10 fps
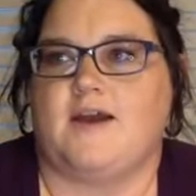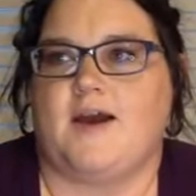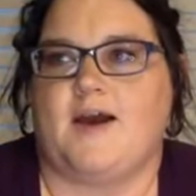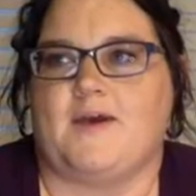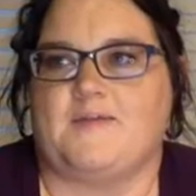
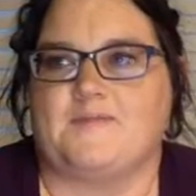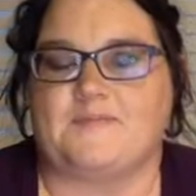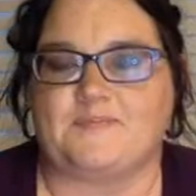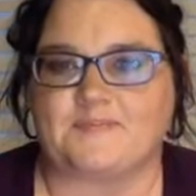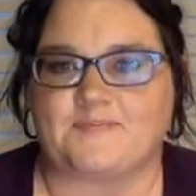um,
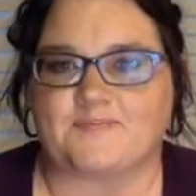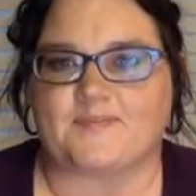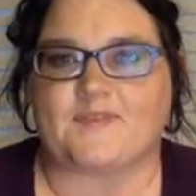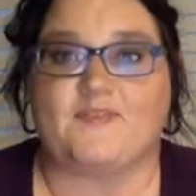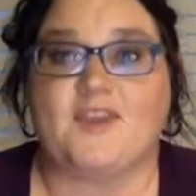
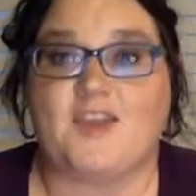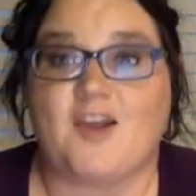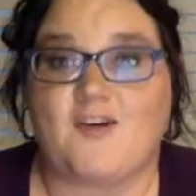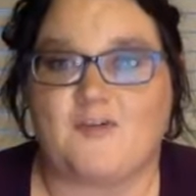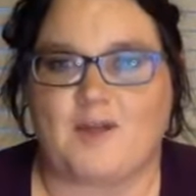
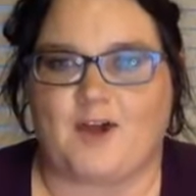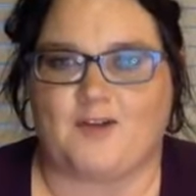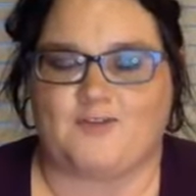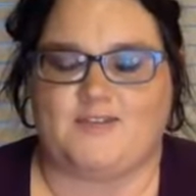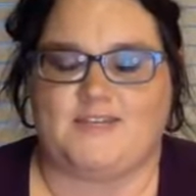video about
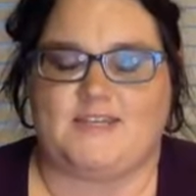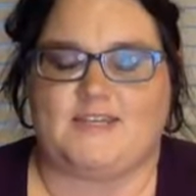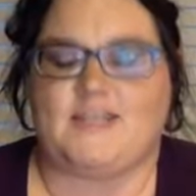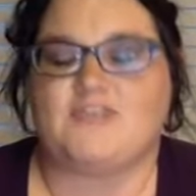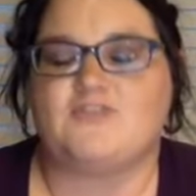the
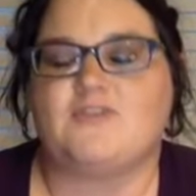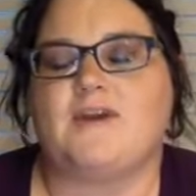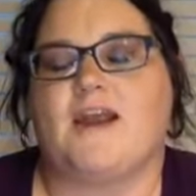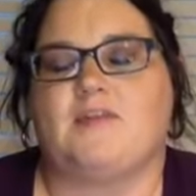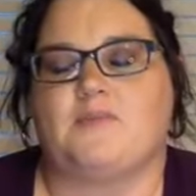history
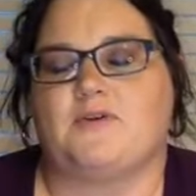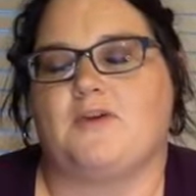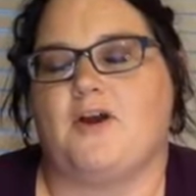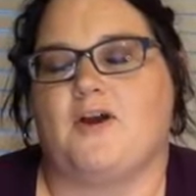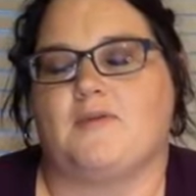behind Pearl
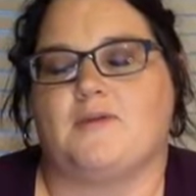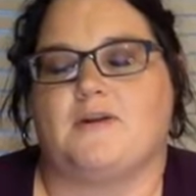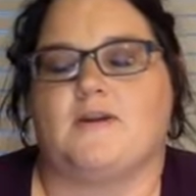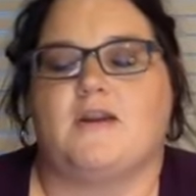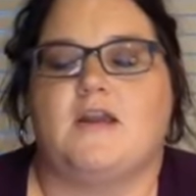
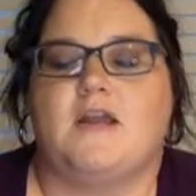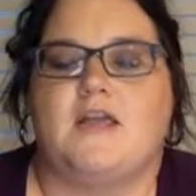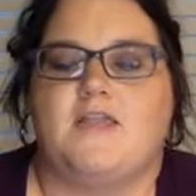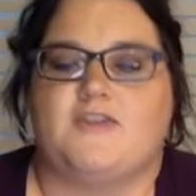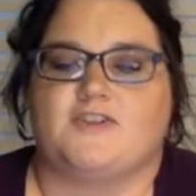Harbor.
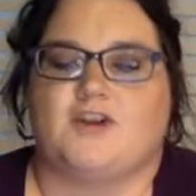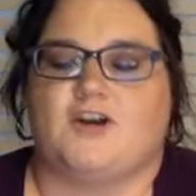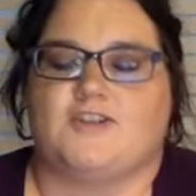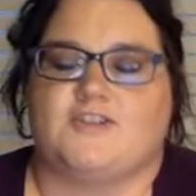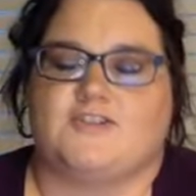There's
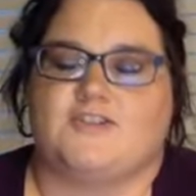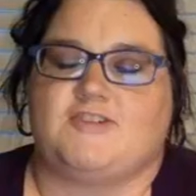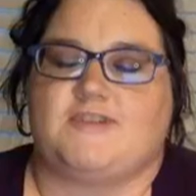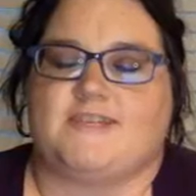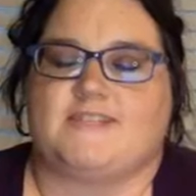also the
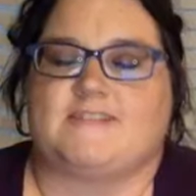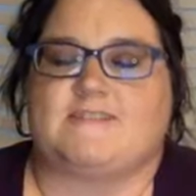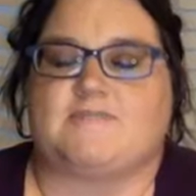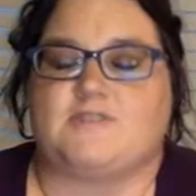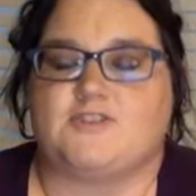U S
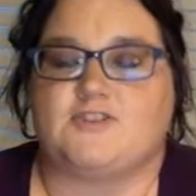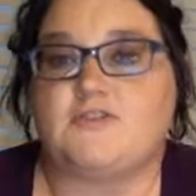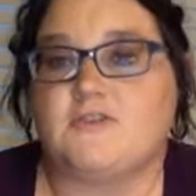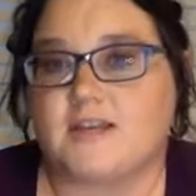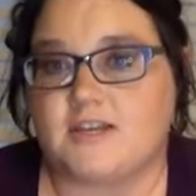S
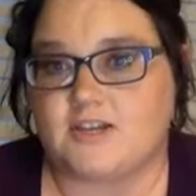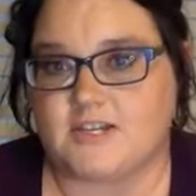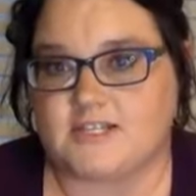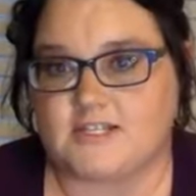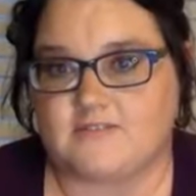Missouri you
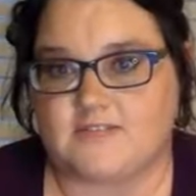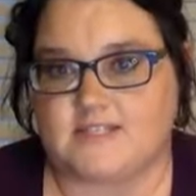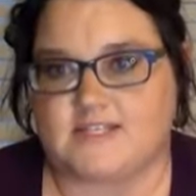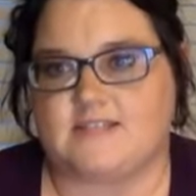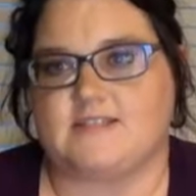get to
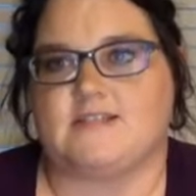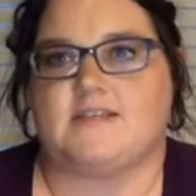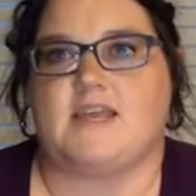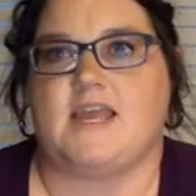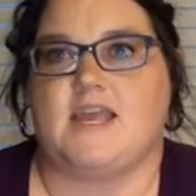visit,
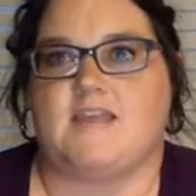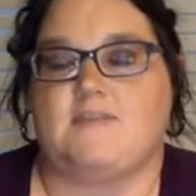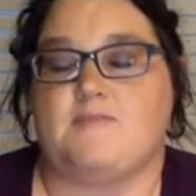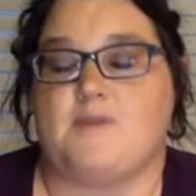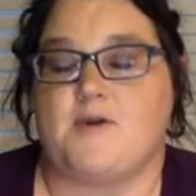and
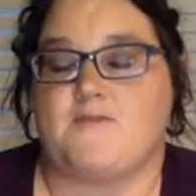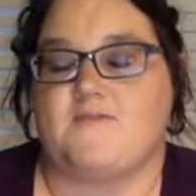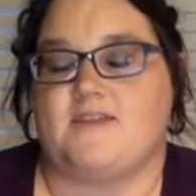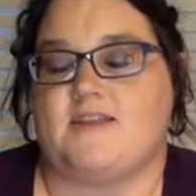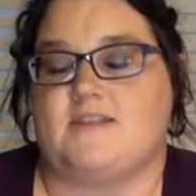the
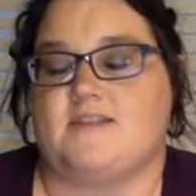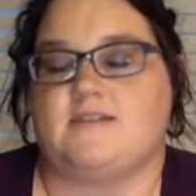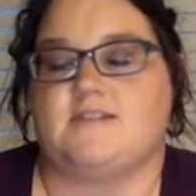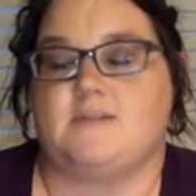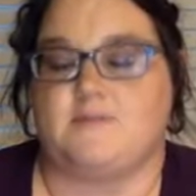Bowfin
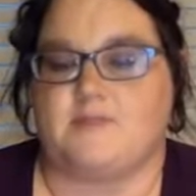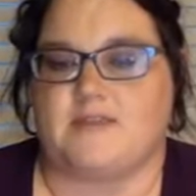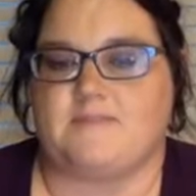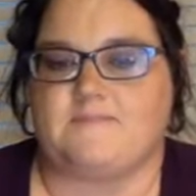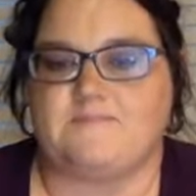submarine.